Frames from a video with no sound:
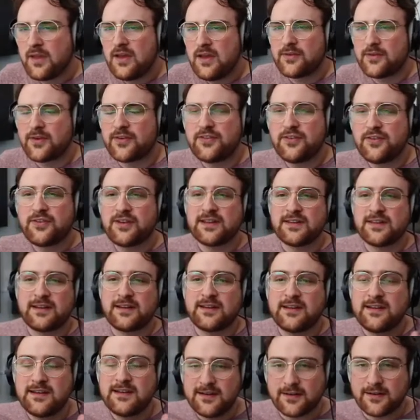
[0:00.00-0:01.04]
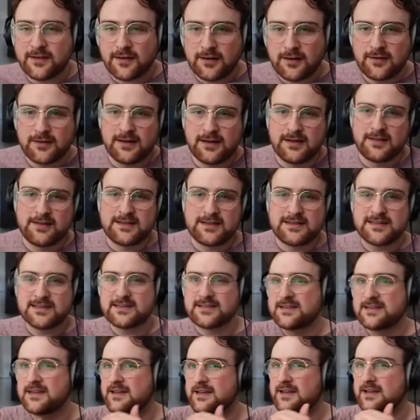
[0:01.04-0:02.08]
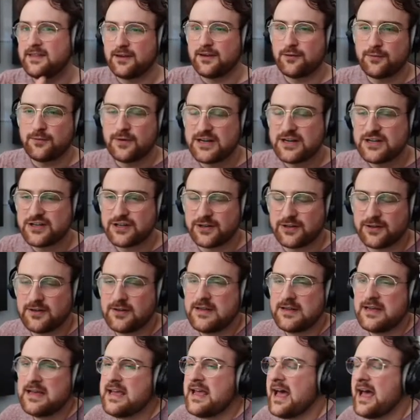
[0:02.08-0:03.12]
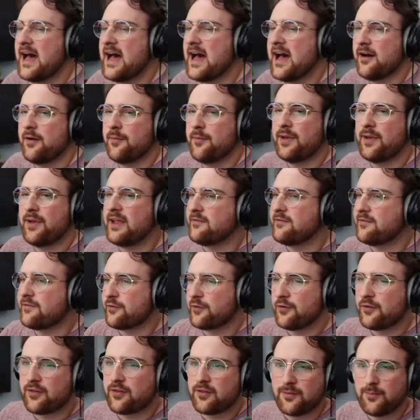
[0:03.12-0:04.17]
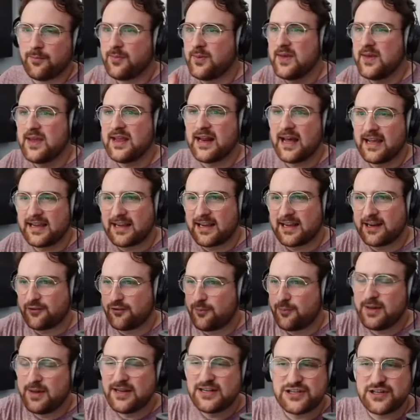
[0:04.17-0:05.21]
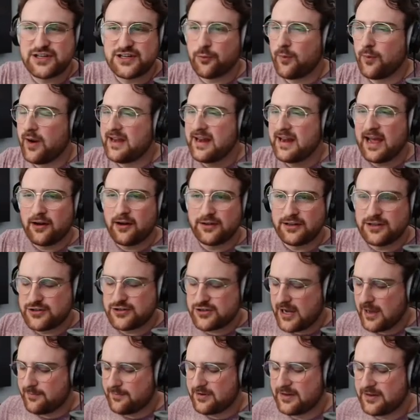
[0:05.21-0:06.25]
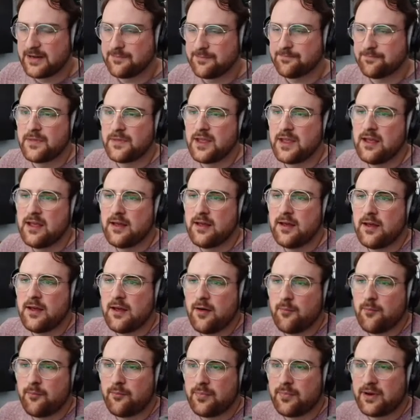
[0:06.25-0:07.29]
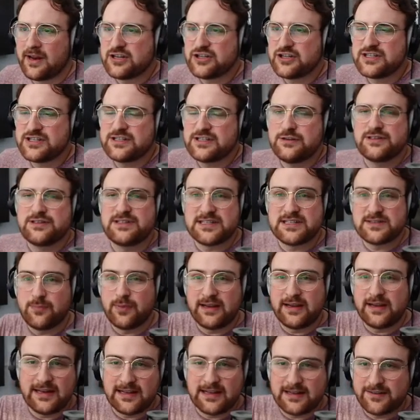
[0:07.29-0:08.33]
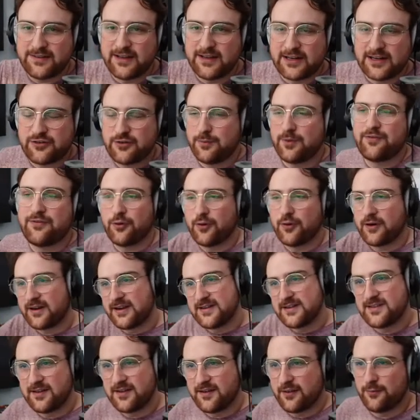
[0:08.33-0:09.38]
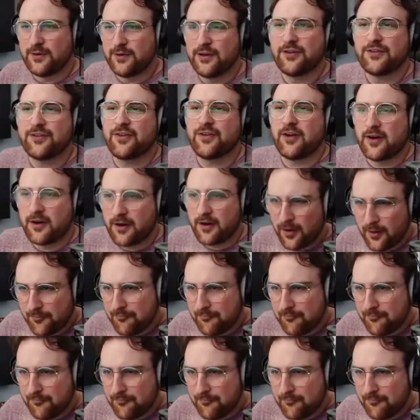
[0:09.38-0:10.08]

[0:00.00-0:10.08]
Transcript: So as you can hear, this is the original, and for the beat, I kind of pitched it way down and chopped it up. But I just used this beginning section before it gets into the real song,